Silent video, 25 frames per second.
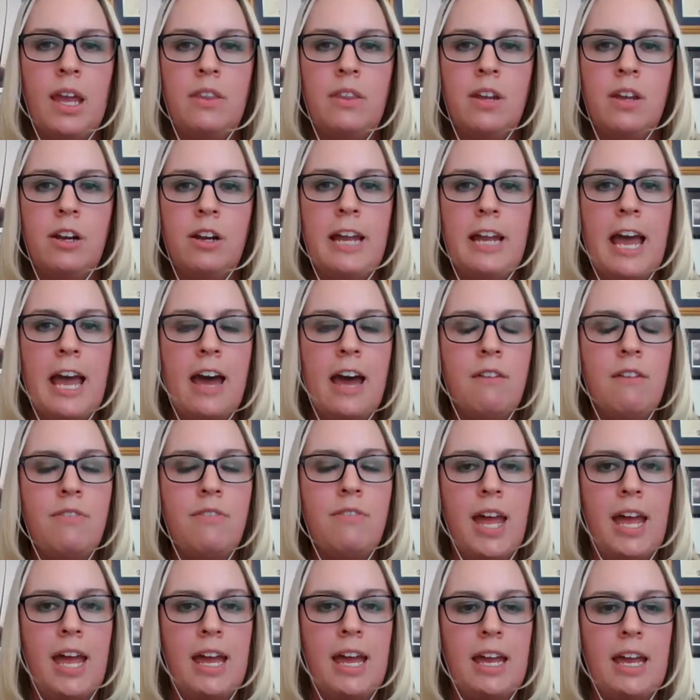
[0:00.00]
They have
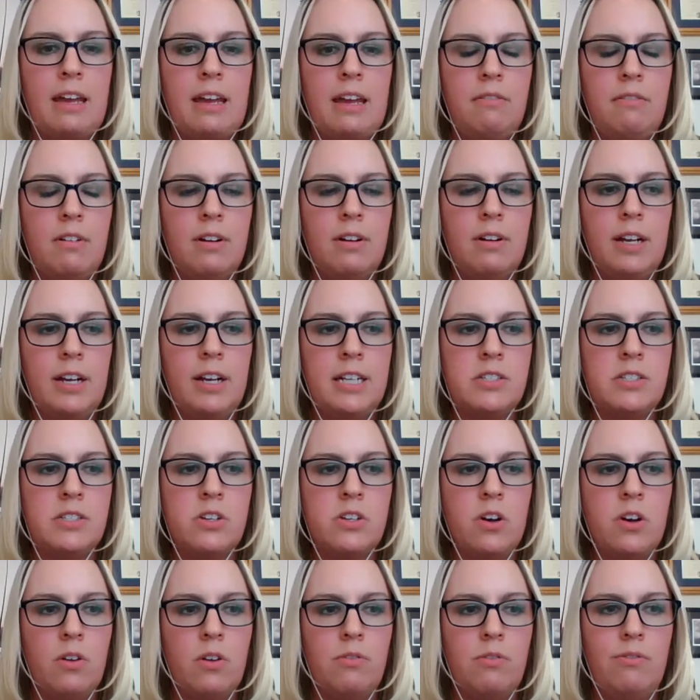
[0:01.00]
it's
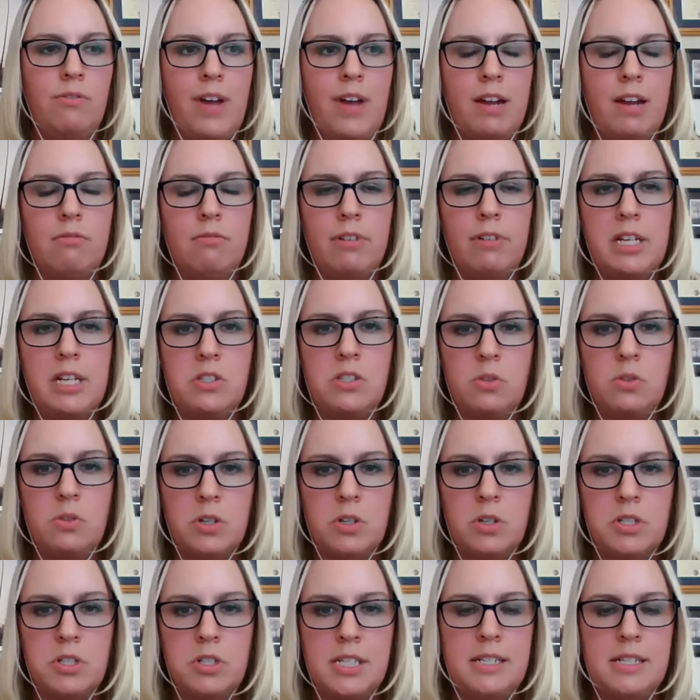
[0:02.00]
called Vet
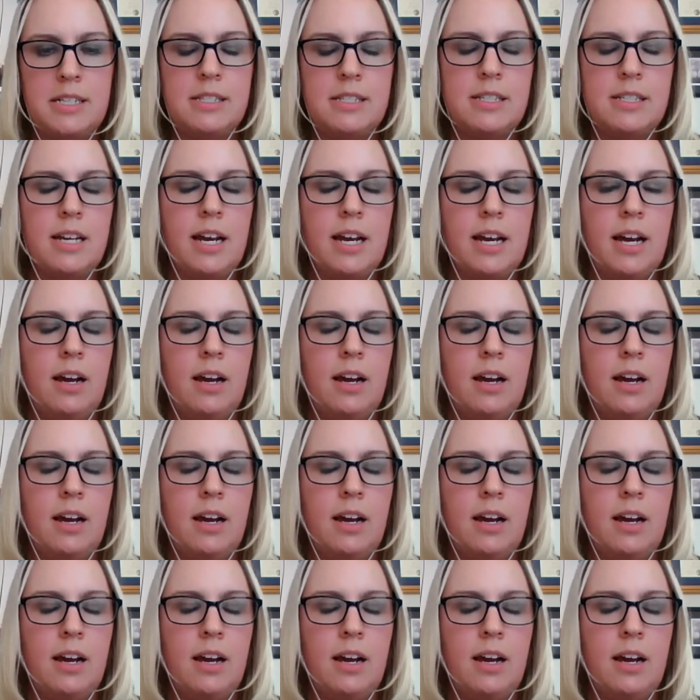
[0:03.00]
Resources